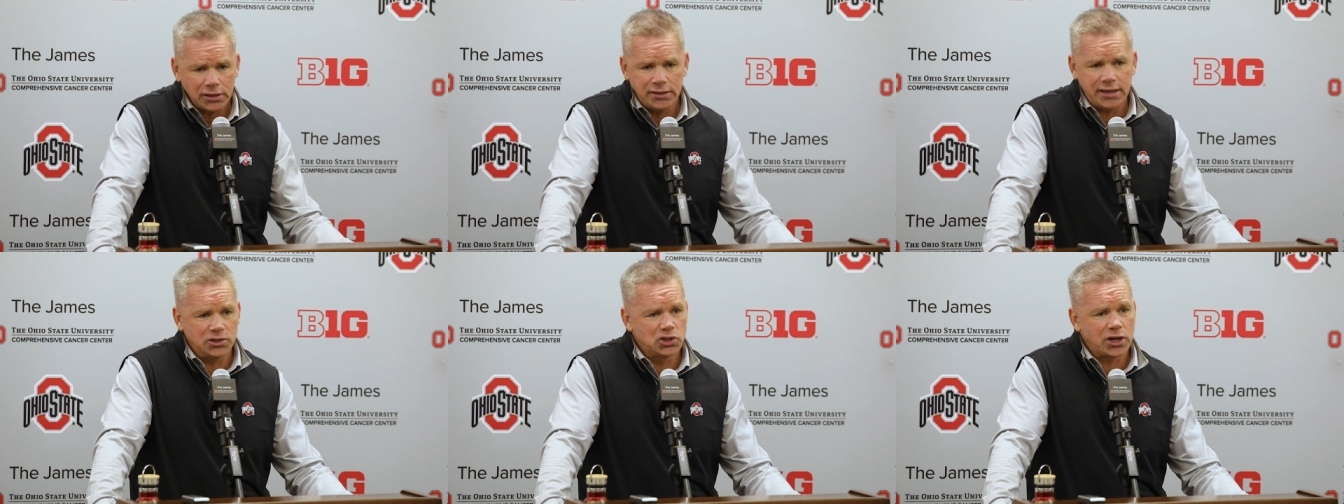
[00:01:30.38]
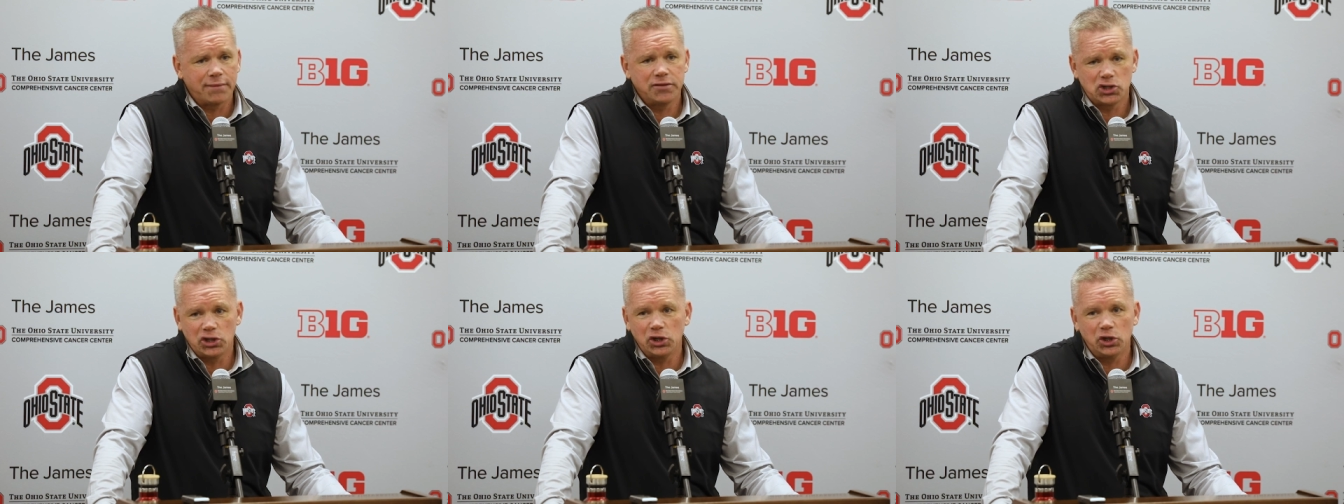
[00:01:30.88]
Dayton's
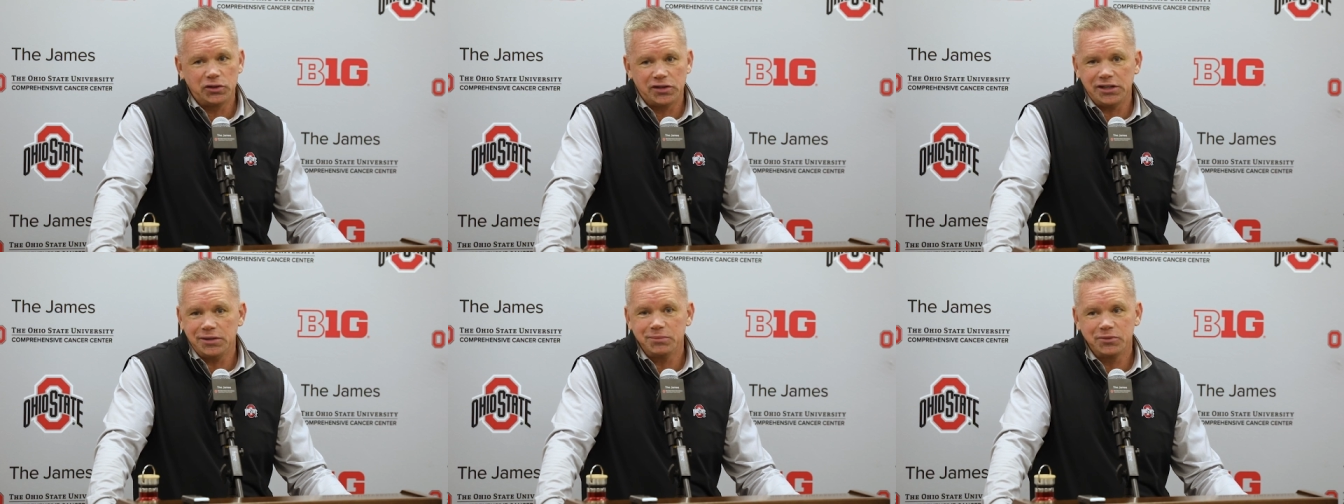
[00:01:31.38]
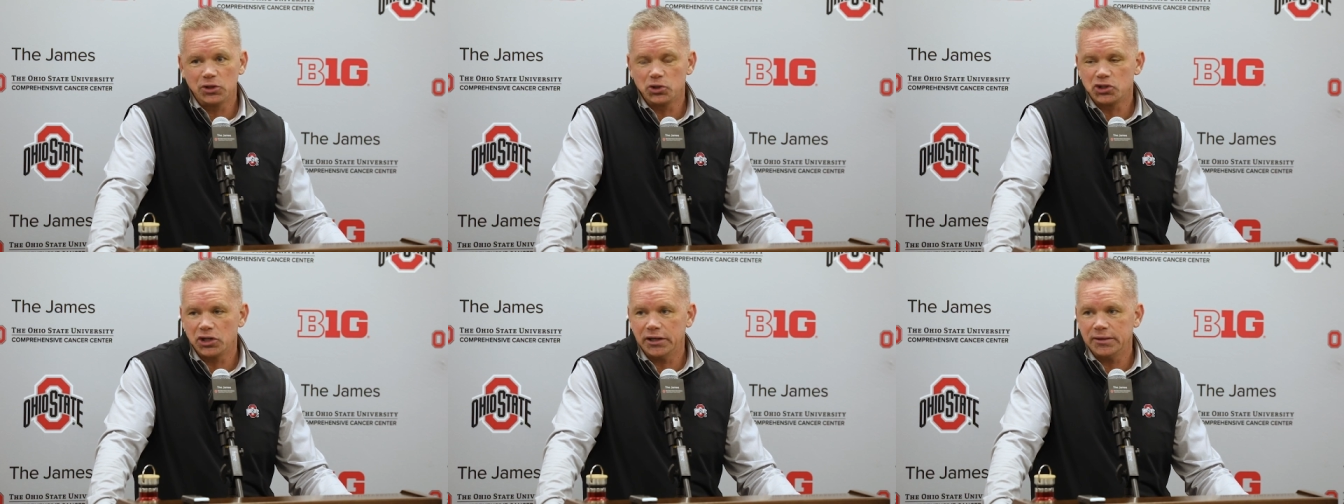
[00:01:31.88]
obviously a good team.
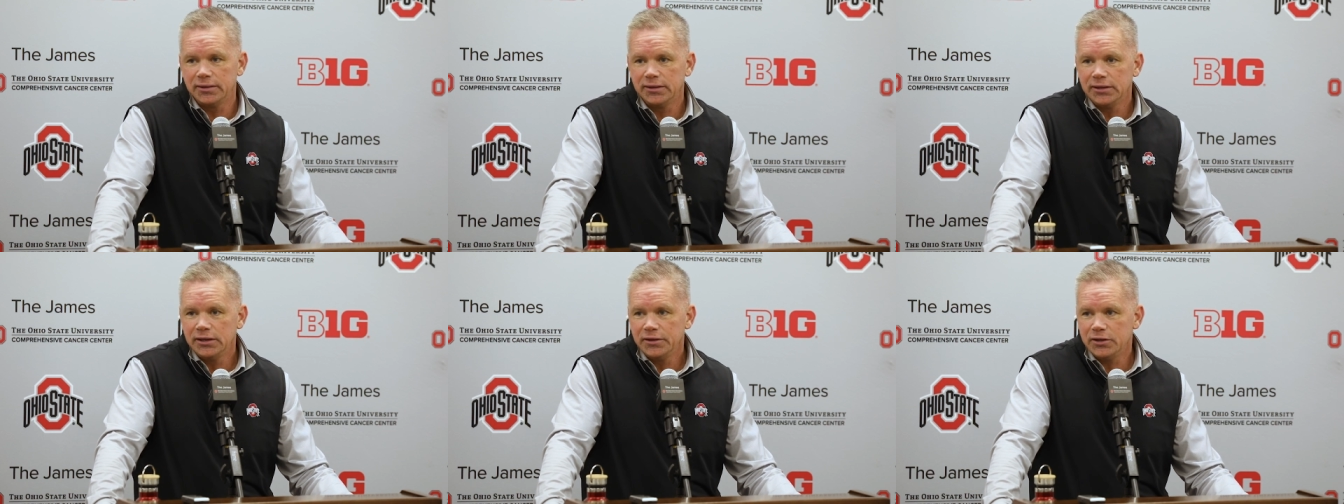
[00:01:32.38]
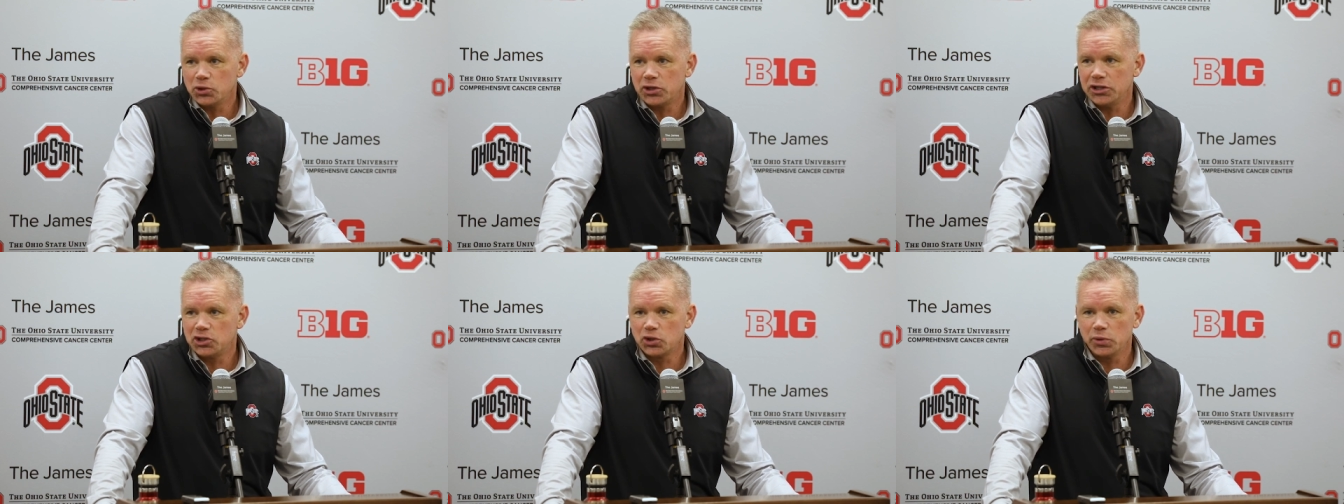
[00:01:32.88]
There's uh, There's
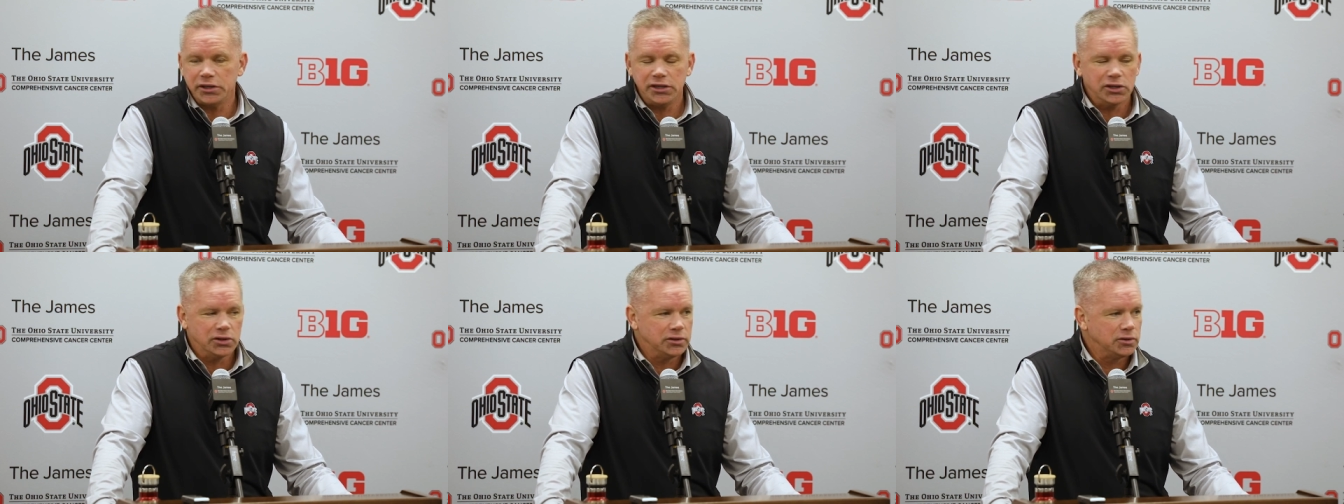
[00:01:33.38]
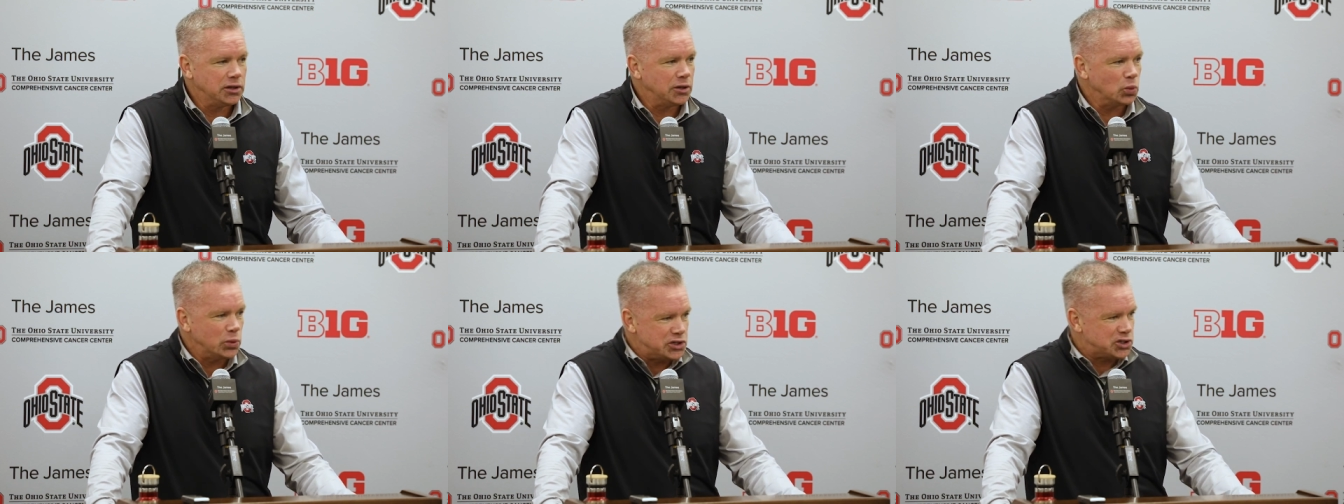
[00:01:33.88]
history here, uh,
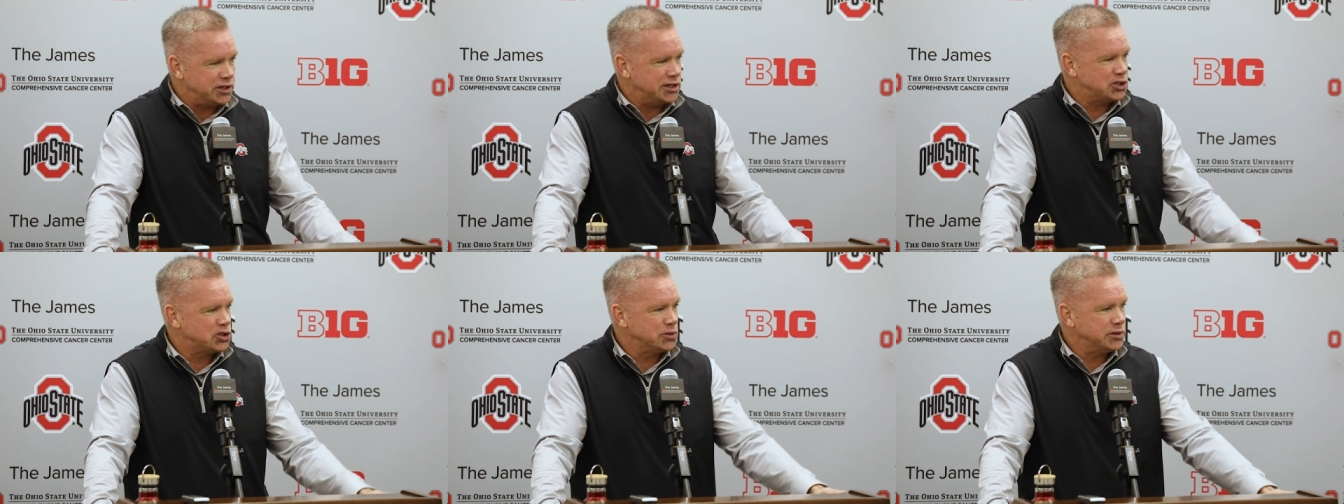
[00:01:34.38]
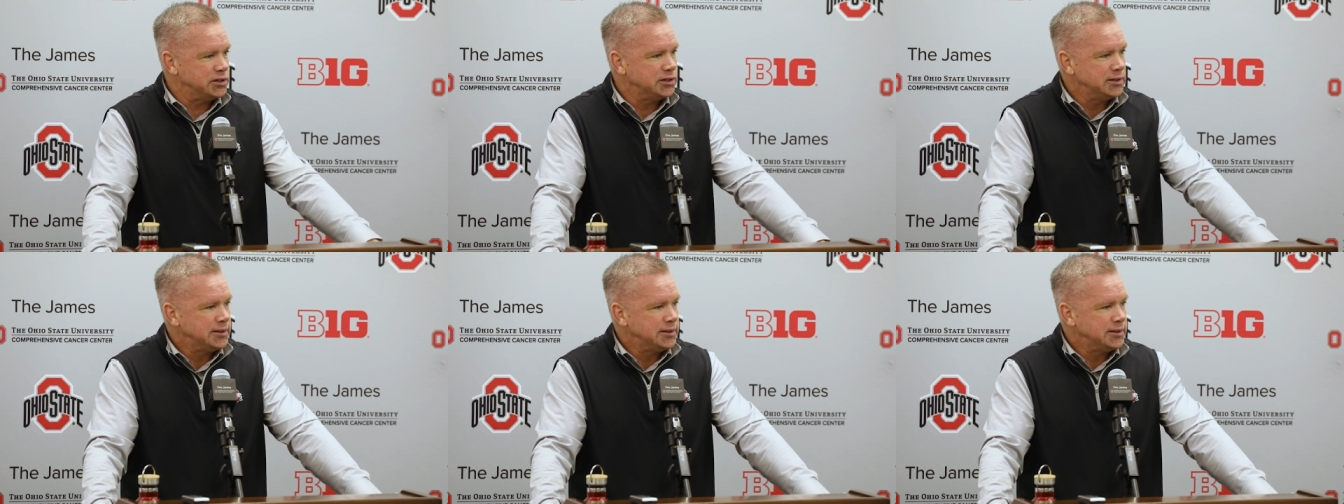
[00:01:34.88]
recent history,